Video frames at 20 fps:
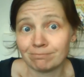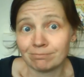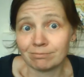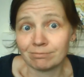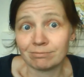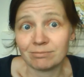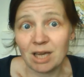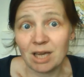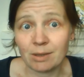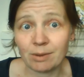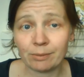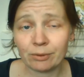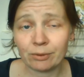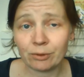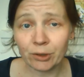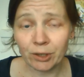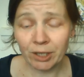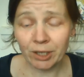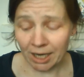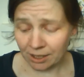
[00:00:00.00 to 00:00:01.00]
maybe put
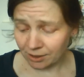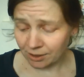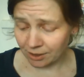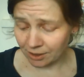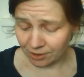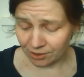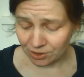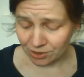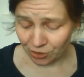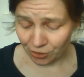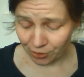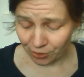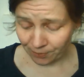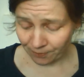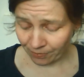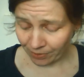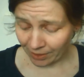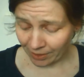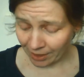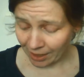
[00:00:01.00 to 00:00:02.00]
it out there. So
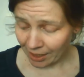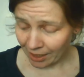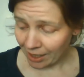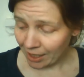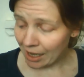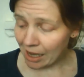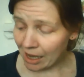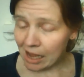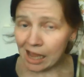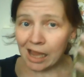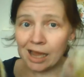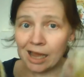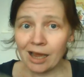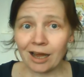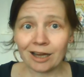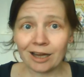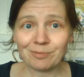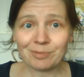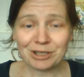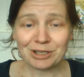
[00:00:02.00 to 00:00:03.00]

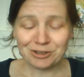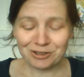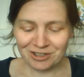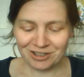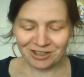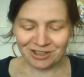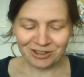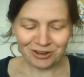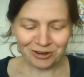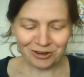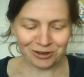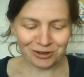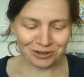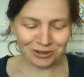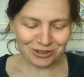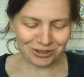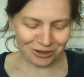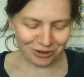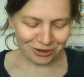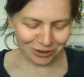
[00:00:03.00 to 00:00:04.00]
I'd be interested to
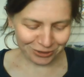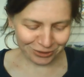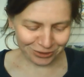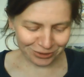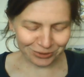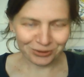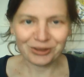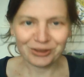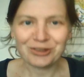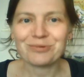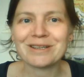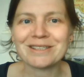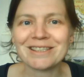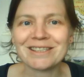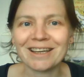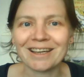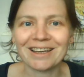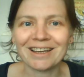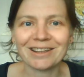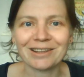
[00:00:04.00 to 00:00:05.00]
know your thoughts once I
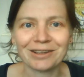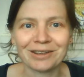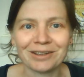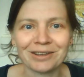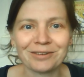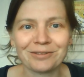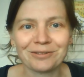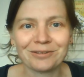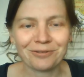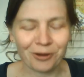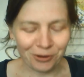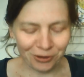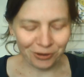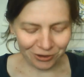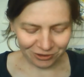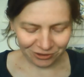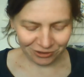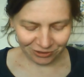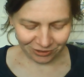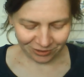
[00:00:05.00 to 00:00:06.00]
get the
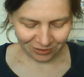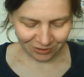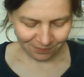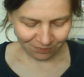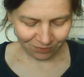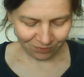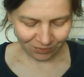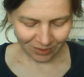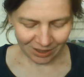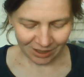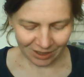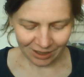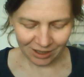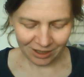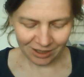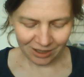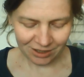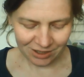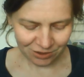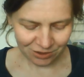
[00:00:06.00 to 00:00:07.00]
photos
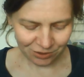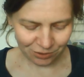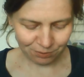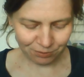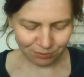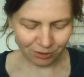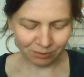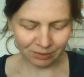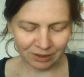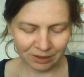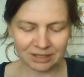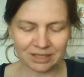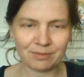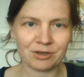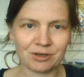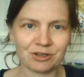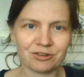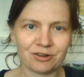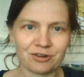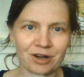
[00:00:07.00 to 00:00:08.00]
to properly
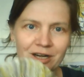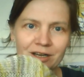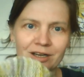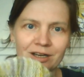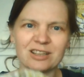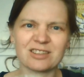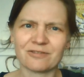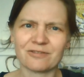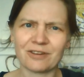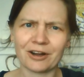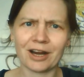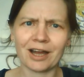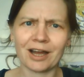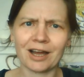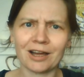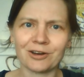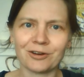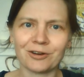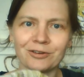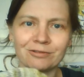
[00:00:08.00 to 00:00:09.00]
demonstrate it. It's very hard
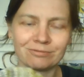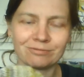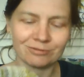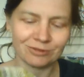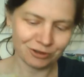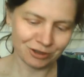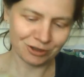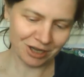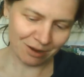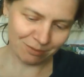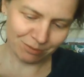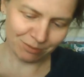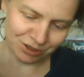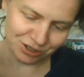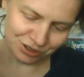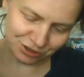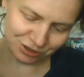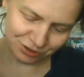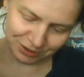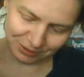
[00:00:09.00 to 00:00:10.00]
on camera to
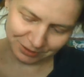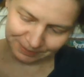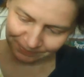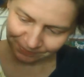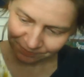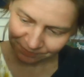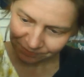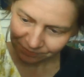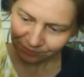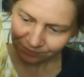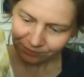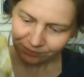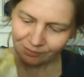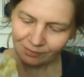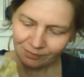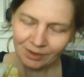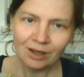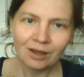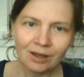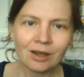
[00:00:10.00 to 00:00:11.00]
do it.
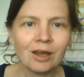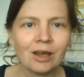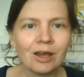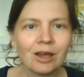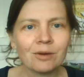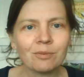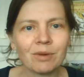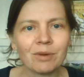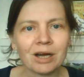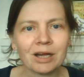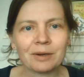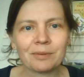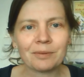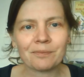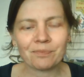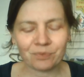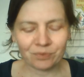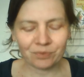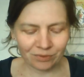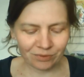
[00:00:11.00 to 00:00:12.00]
But
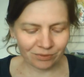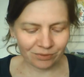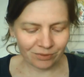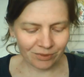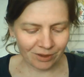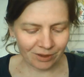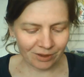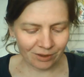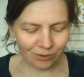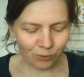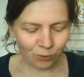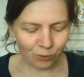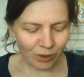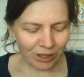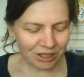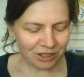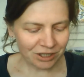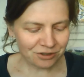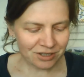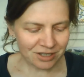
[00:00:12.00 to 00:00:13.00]
one
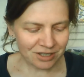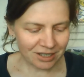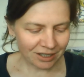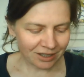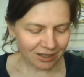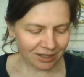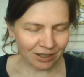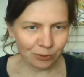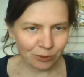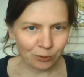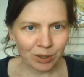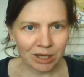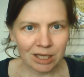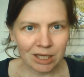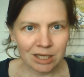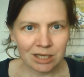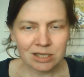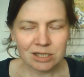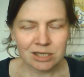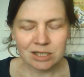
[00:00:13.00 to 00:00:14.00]
interesting thing with
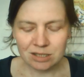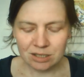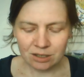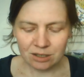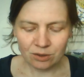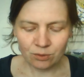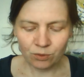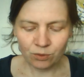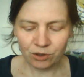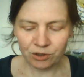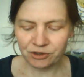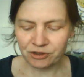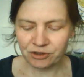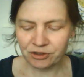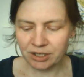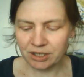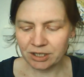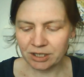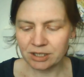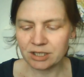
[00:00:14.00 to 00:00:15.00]
this was
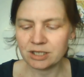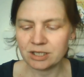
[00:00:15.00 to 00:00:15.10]
that